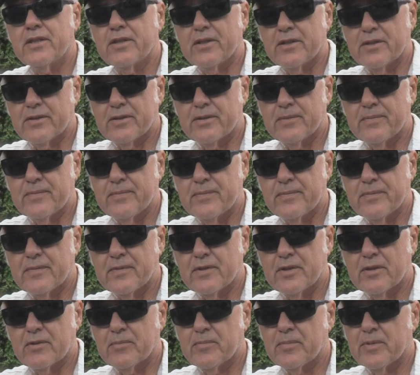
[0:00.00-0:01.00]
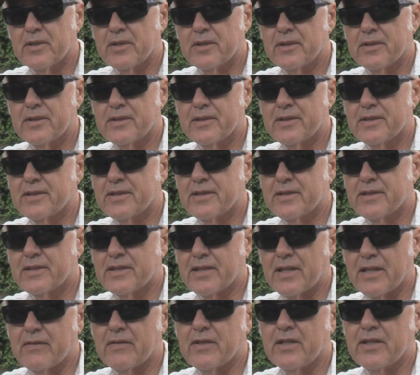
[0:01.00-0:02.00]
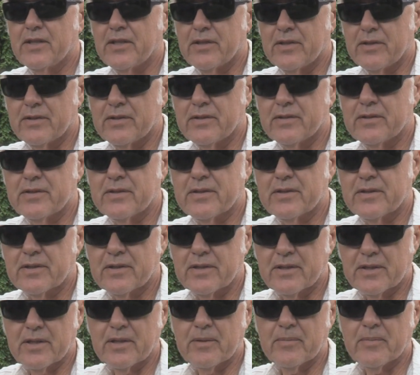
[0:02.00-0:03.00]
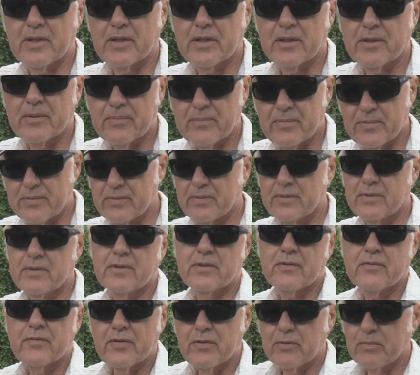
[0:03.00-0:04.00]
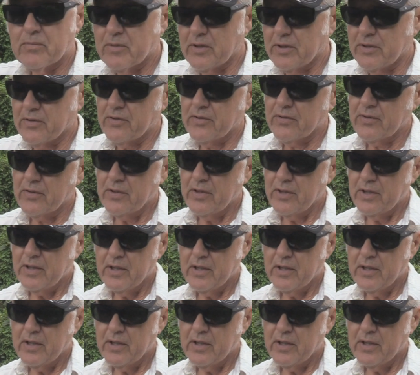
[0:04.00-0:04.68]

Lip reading: years. It'll be 7 years coming up in a few months.